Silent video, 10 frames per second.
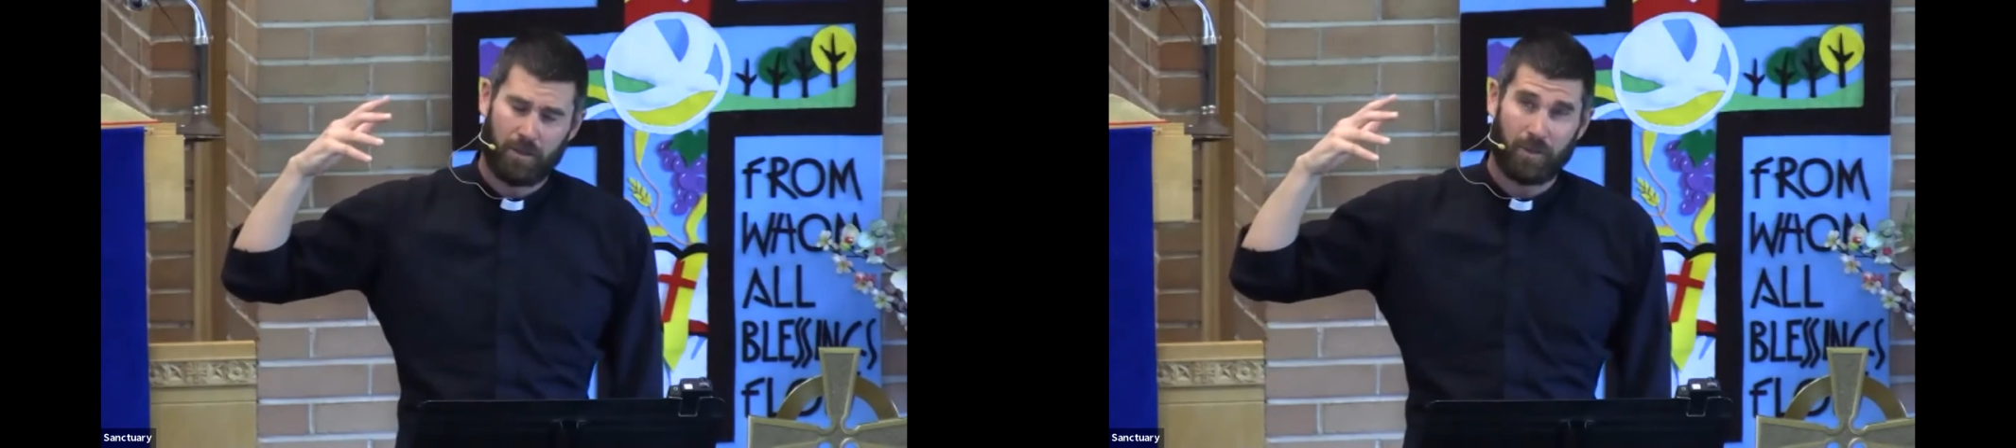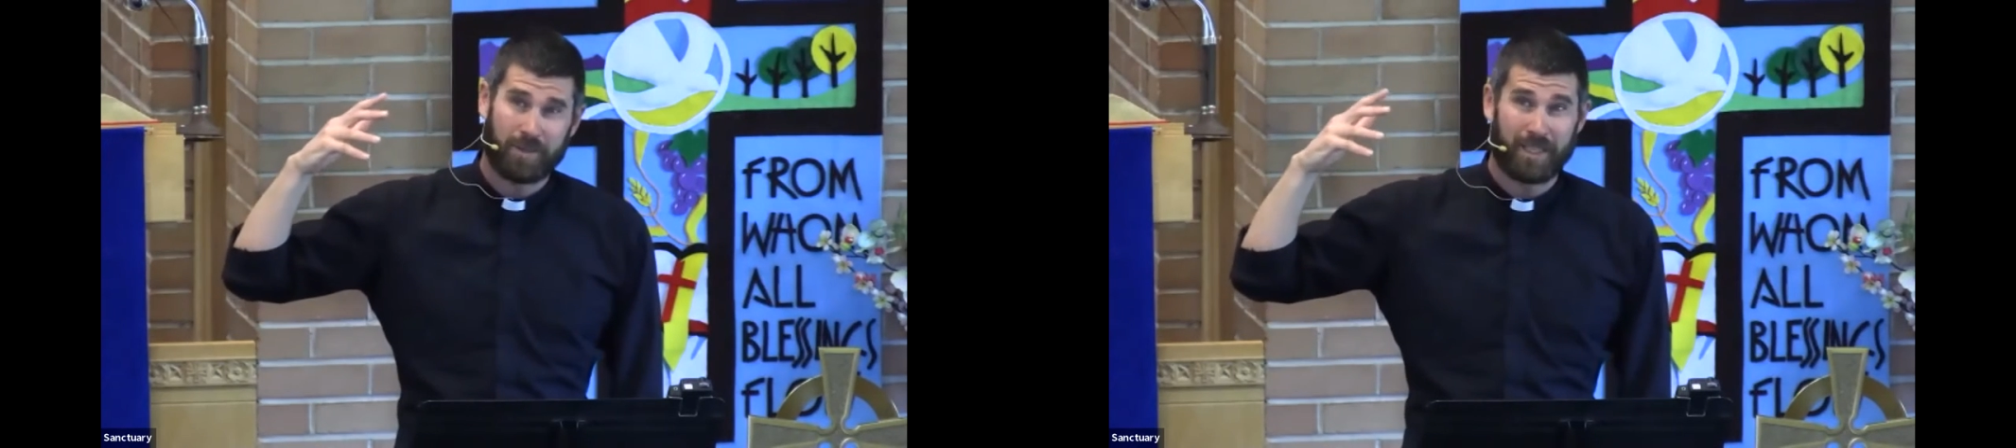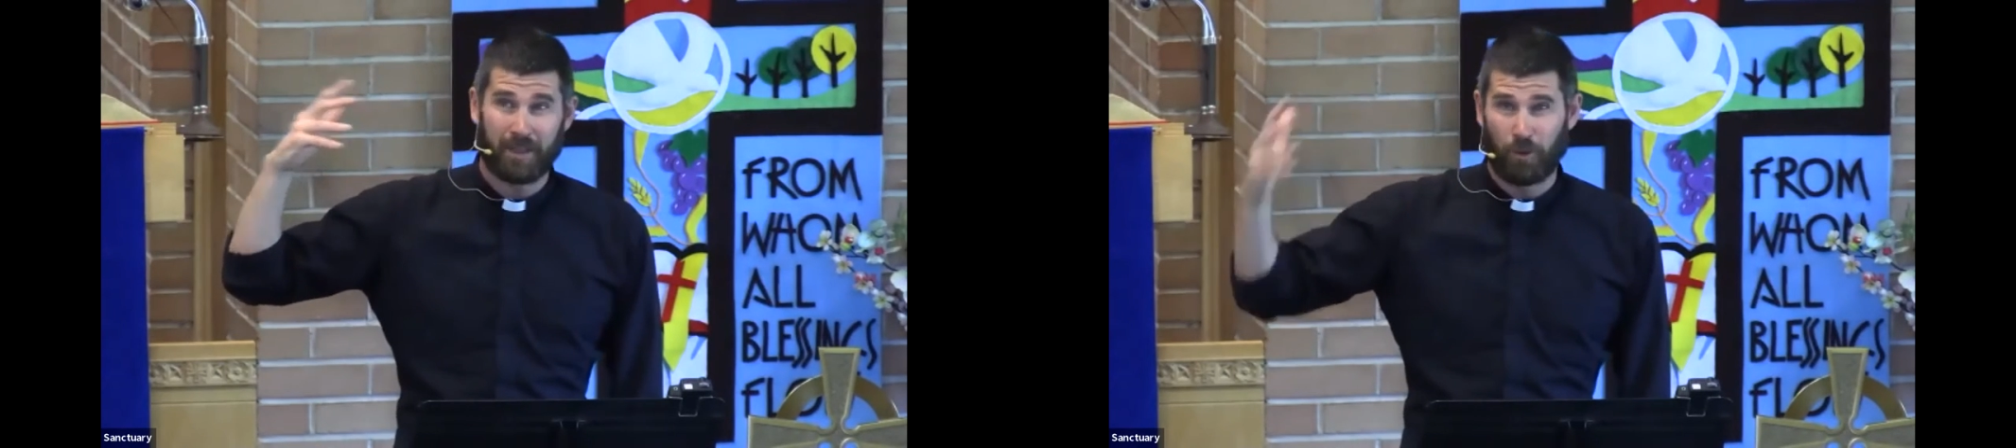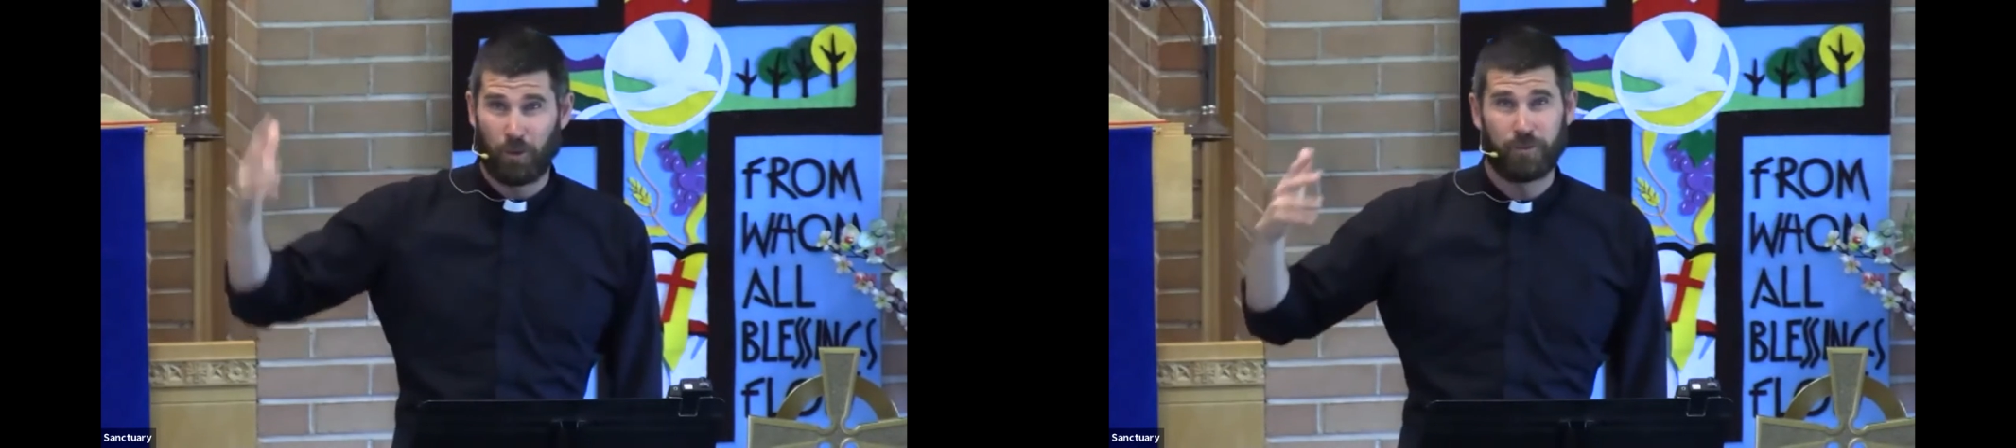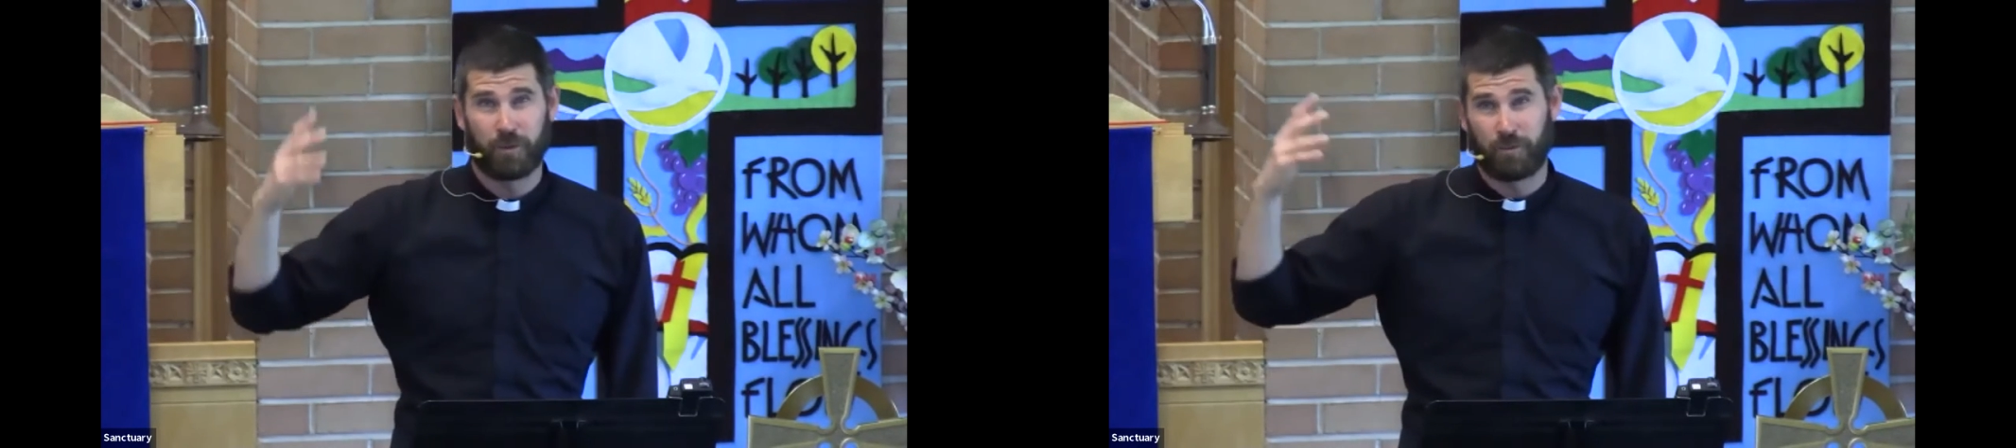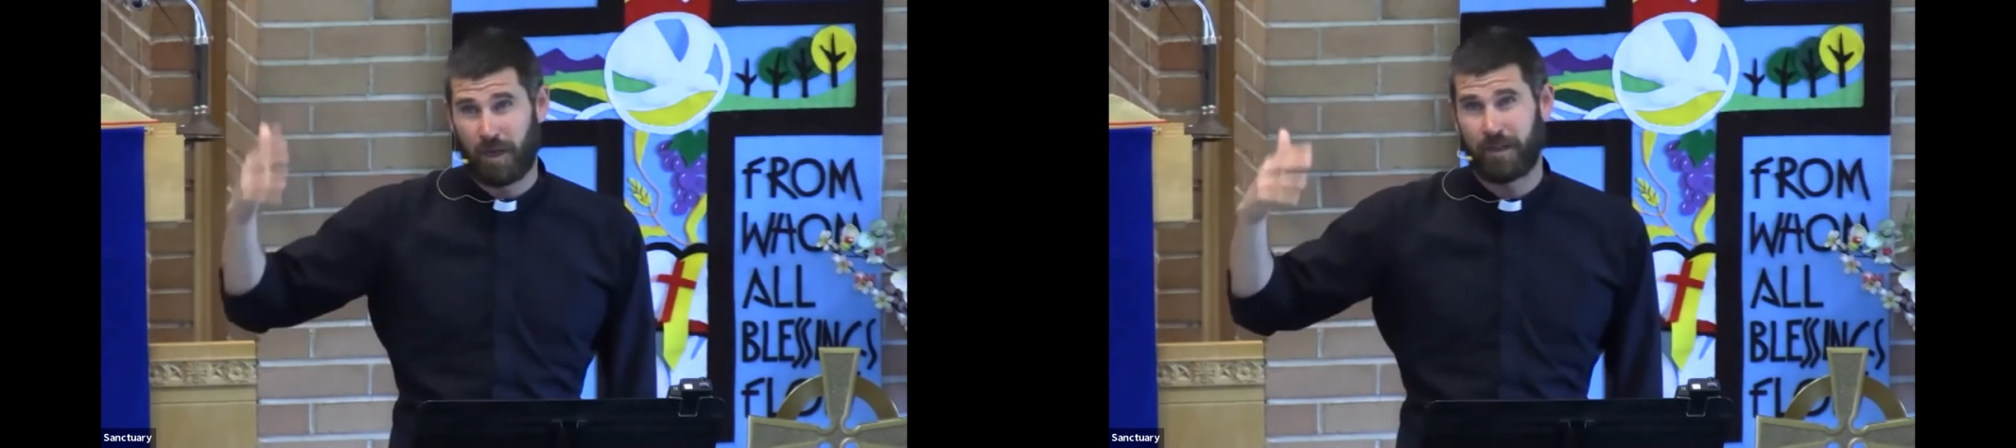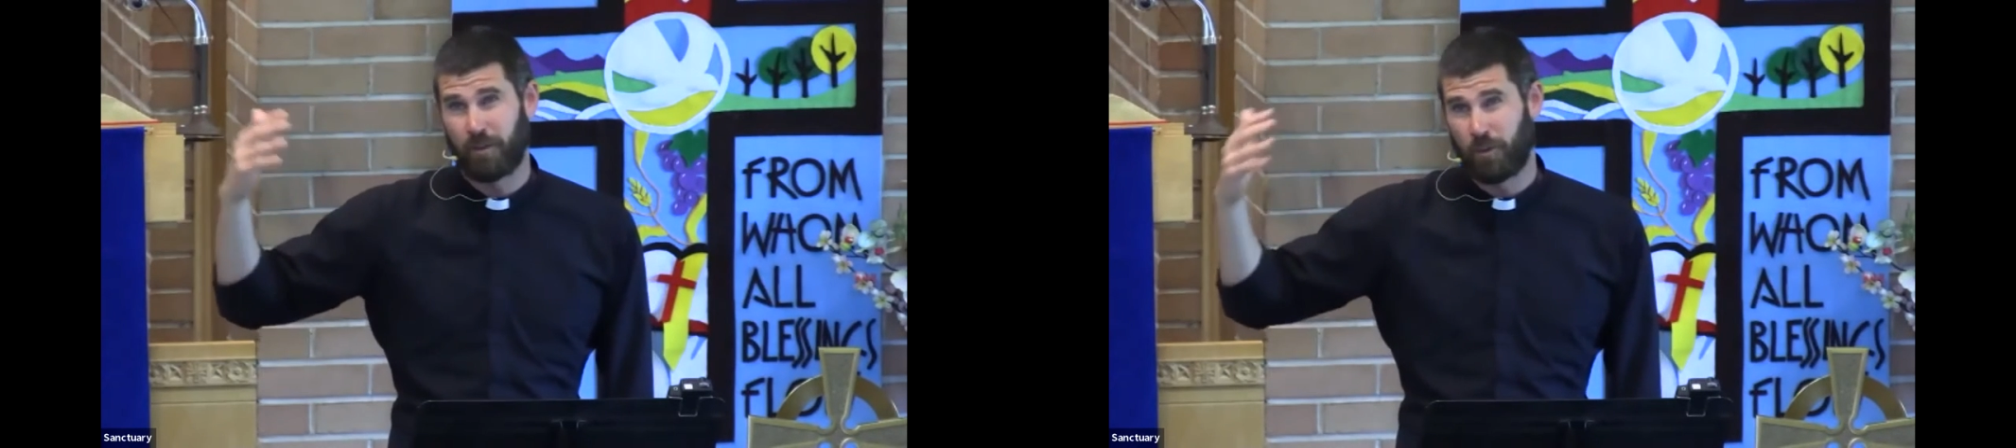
when they get overrun